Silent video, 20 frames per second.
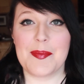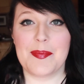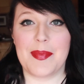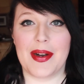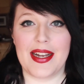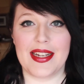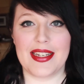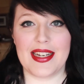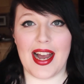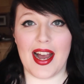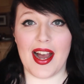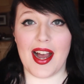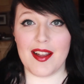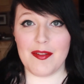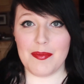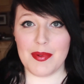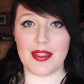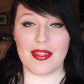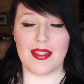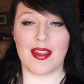but
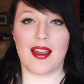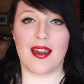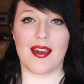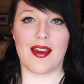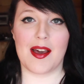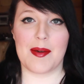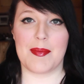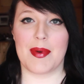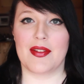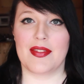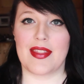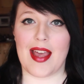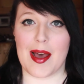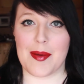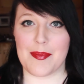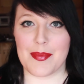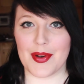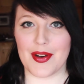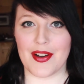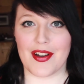I've been thinking about
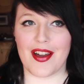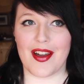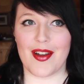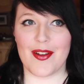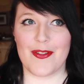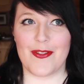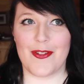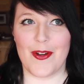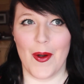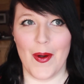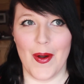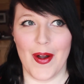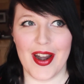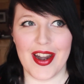that book for